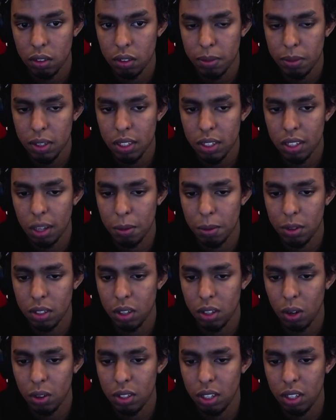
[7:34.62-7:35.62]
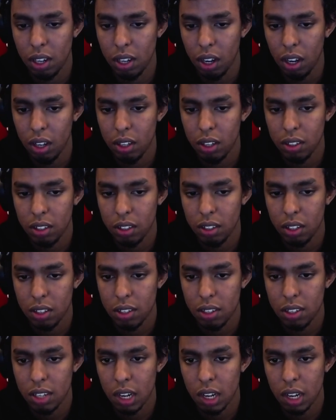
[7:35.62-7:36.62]
Please tell me she knows he died, and then
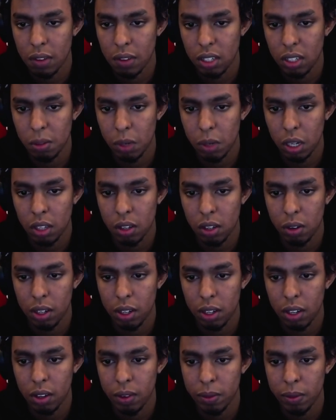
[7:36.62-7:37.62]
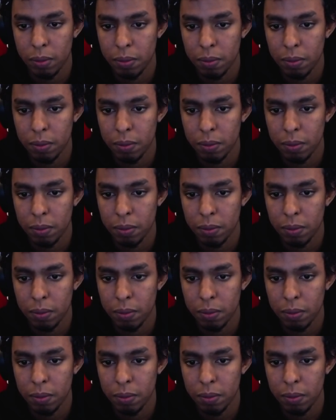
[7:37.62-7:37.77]
she doesn't have to actually break it to her right now.